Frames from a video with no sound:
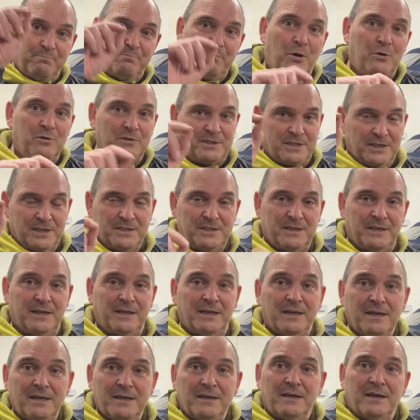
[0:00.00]
boxes and it,
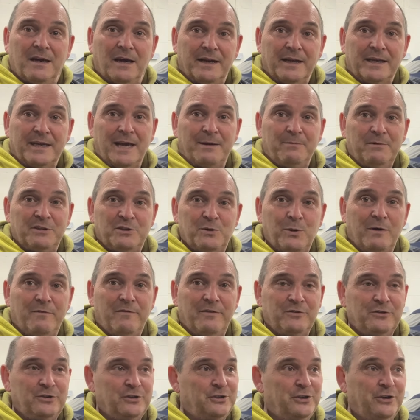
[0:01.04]
and it came to
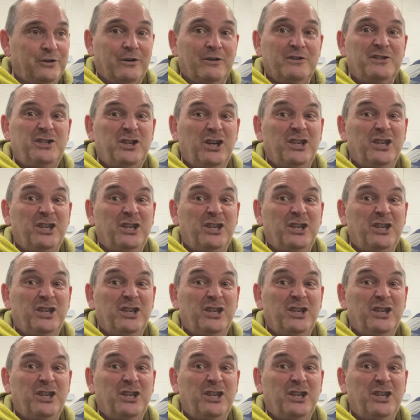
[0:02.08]
1200 euros.